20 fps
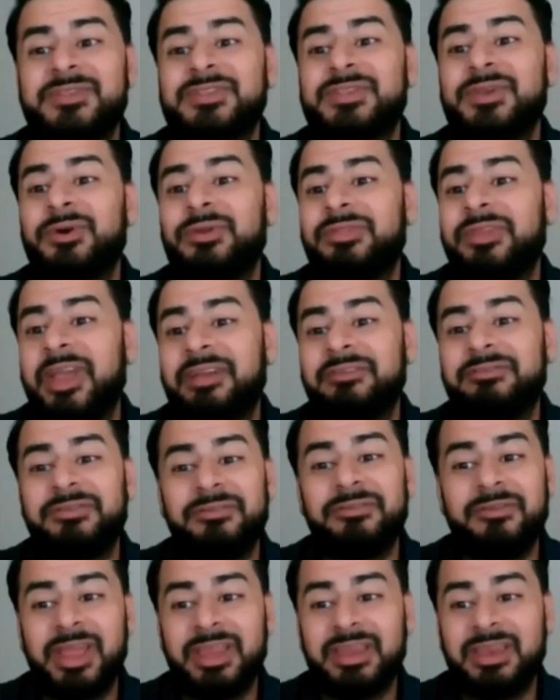so thankful
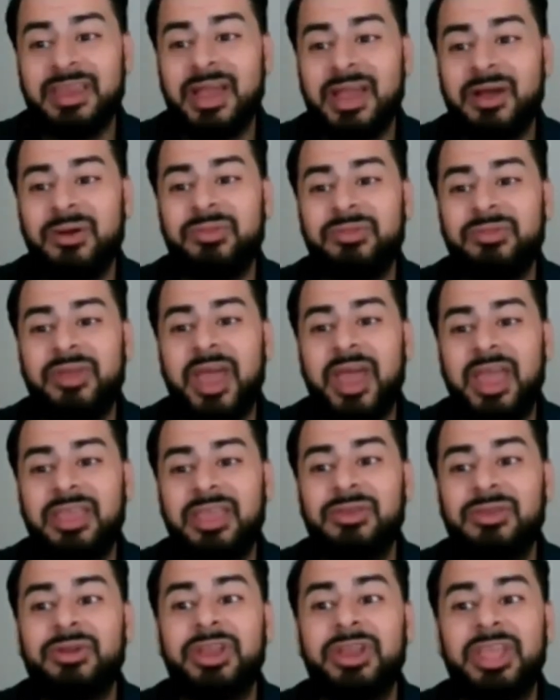right now that
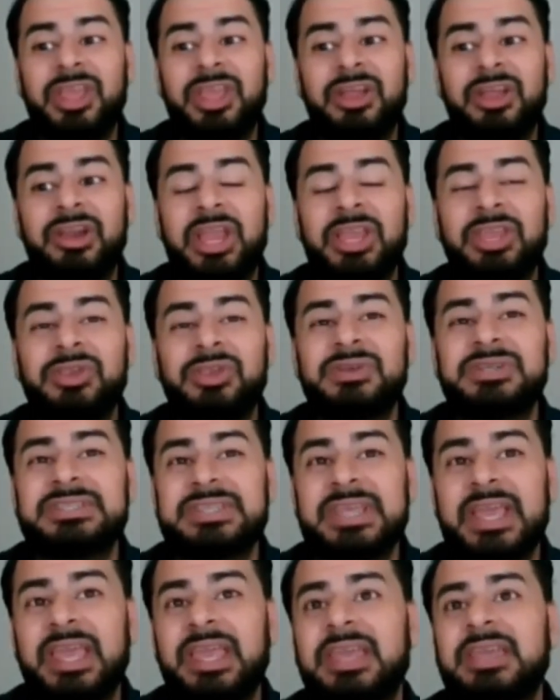you're here and you're
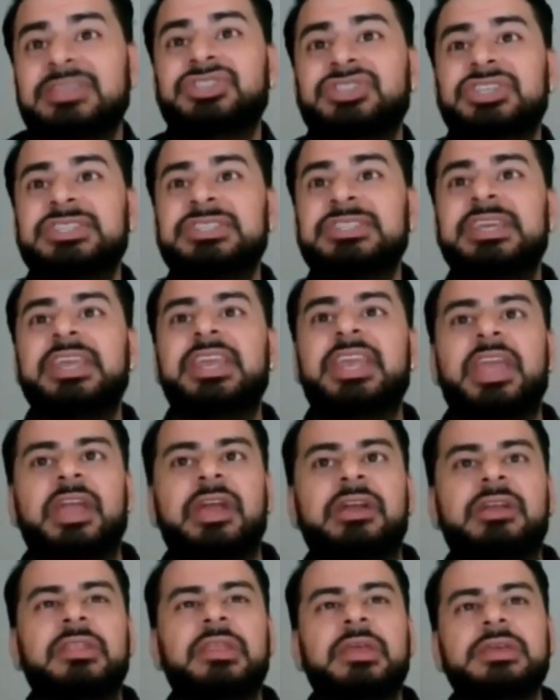saying it. Just to
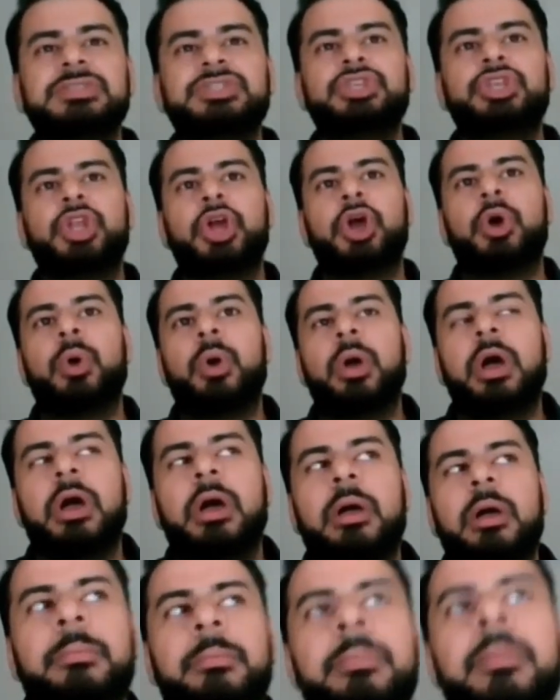hear this, you know,
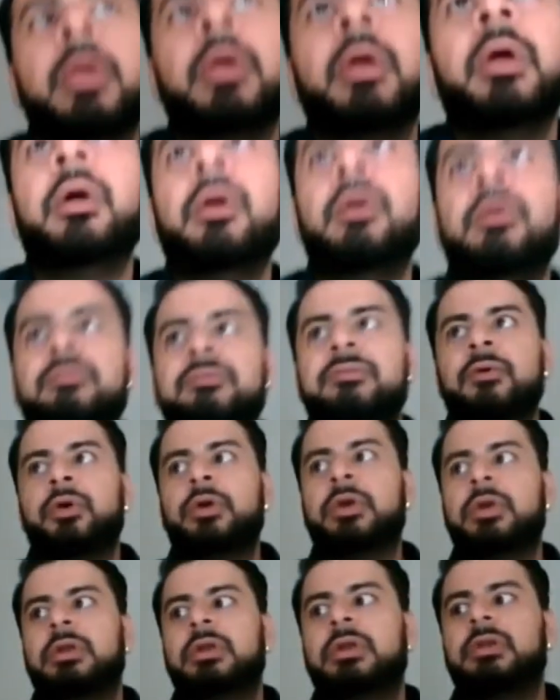um,
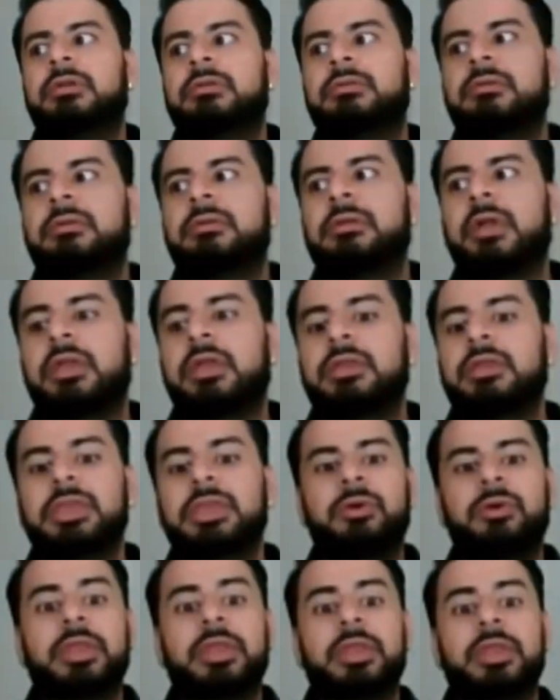for, you
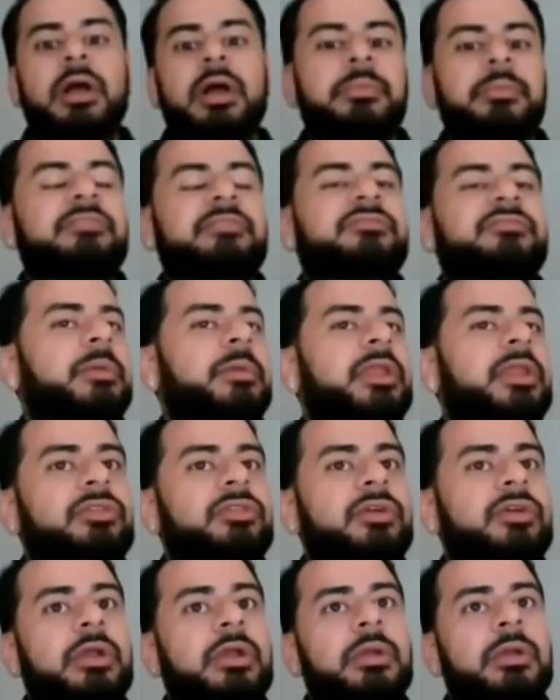know, it coming from
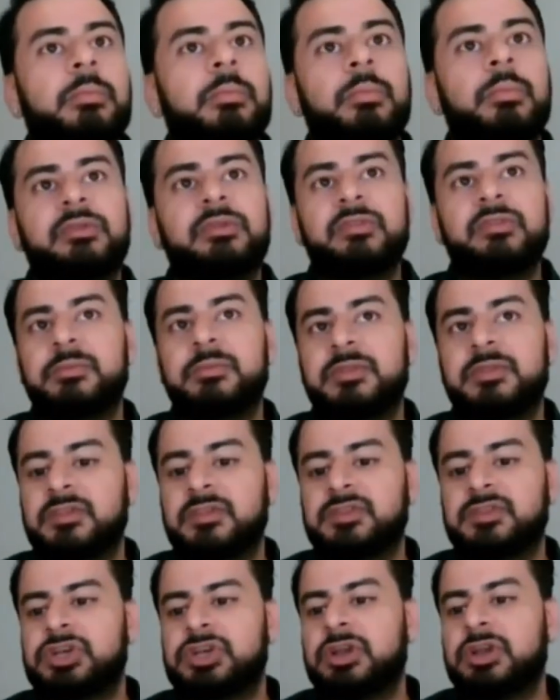another Muslim
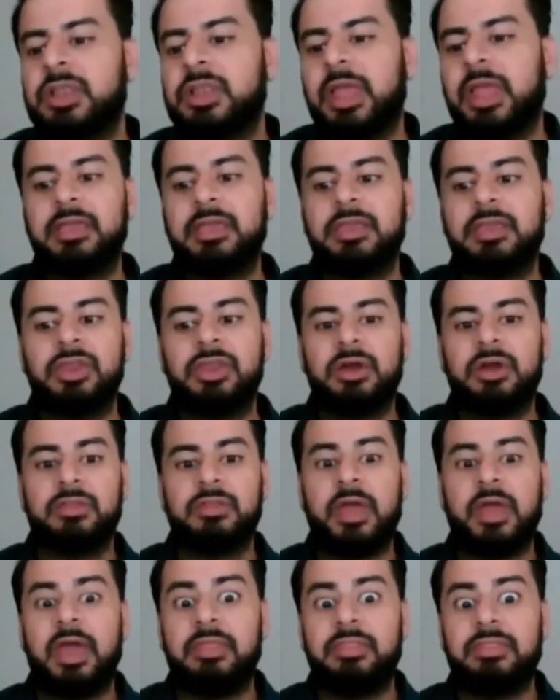sister, like, you know,
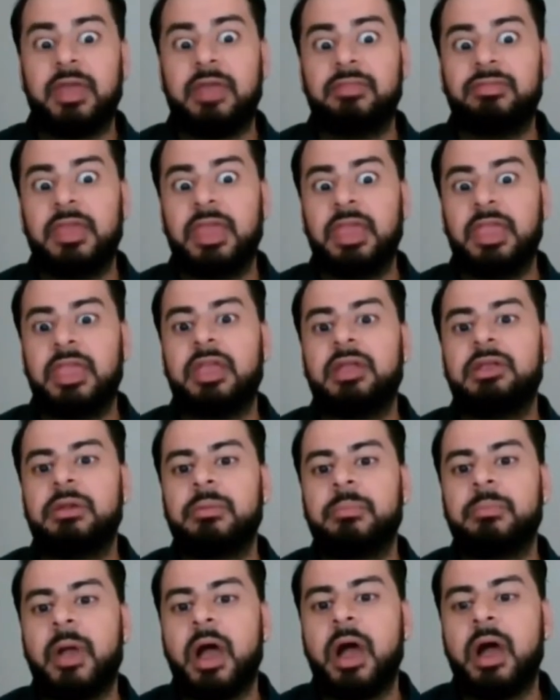that, that they
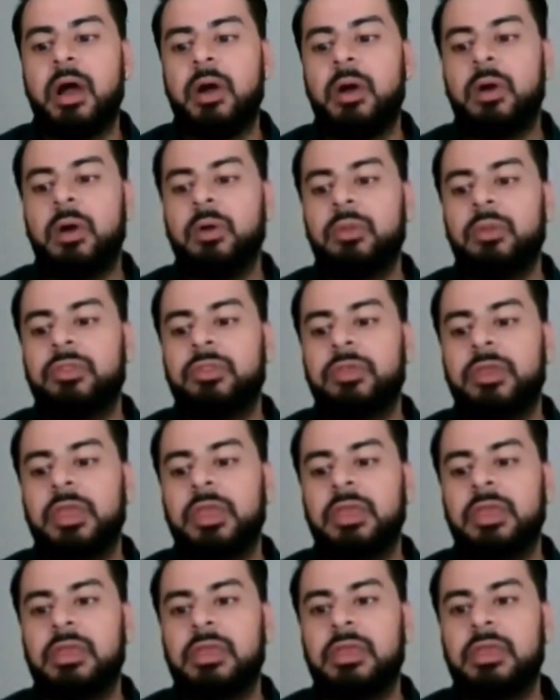care about
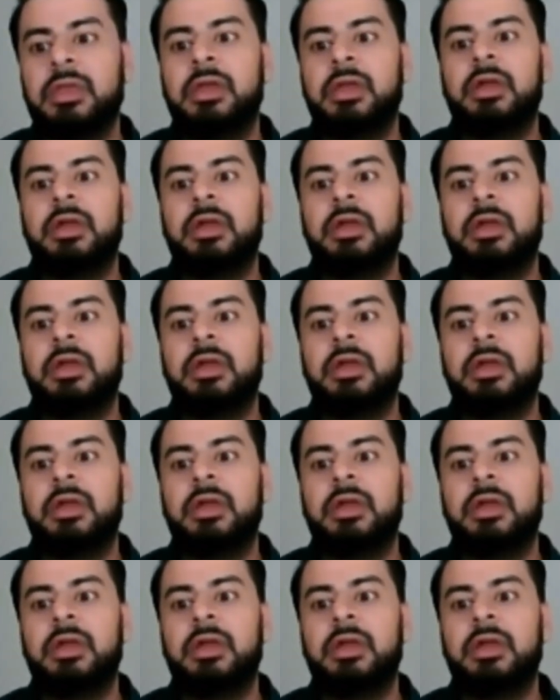the